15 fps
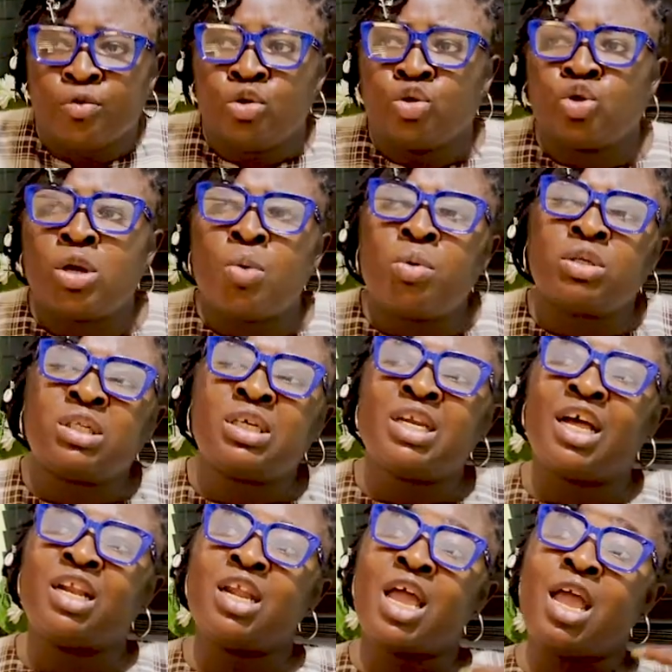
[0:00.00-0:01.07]
So now we're seeing
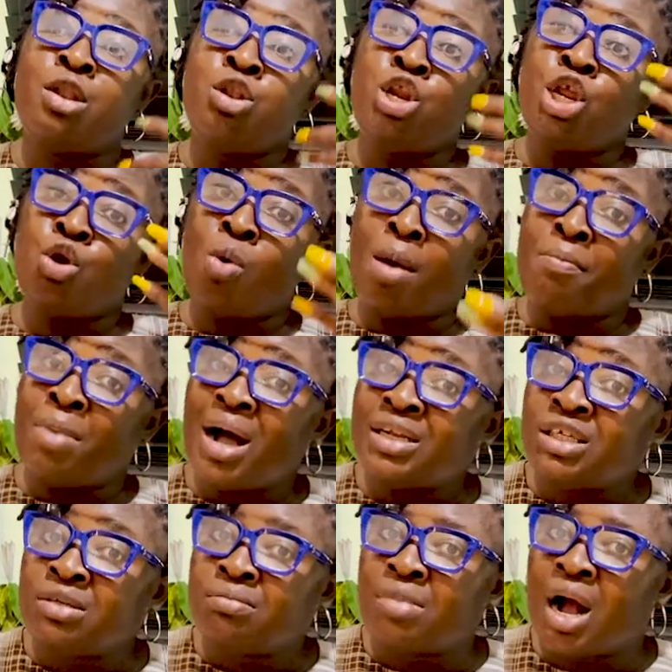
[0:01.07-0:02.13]
a new
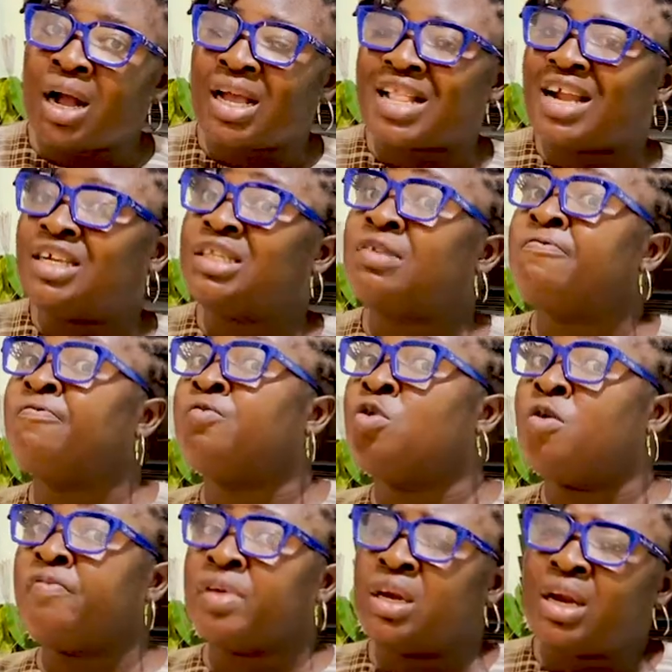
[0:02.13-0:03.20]
emerging market, and it's
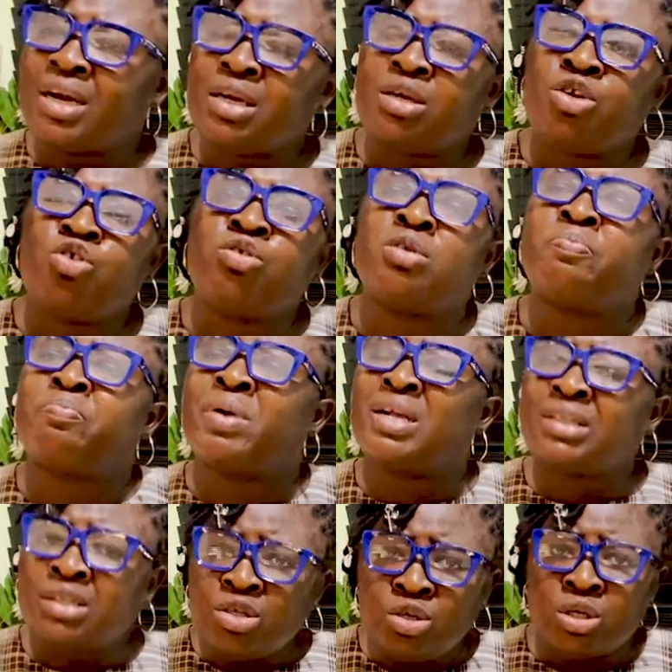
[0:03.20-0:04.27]
evolving, and the
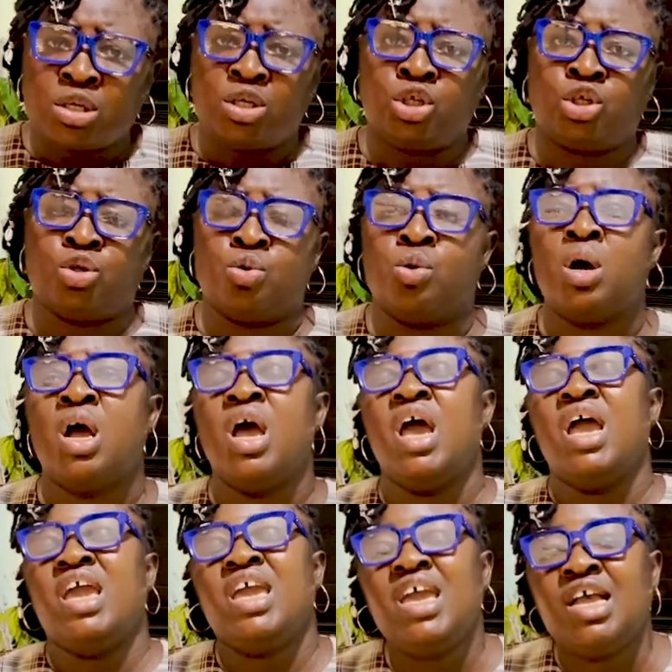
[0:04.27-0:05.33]
best thing you can do
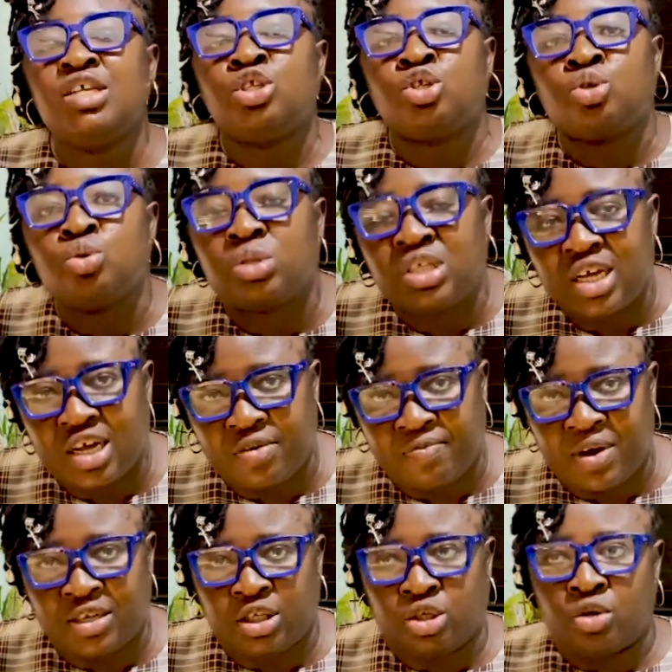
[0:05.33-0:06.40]
is to take
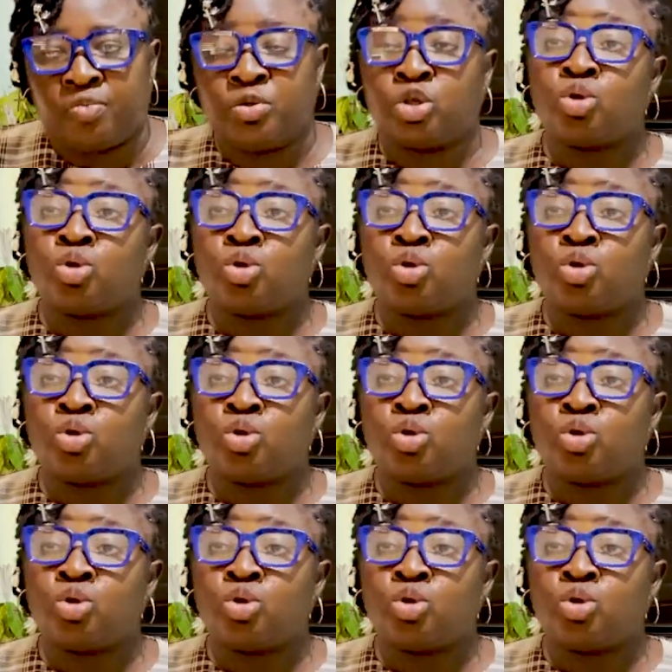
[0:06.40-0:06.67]
advantage of it.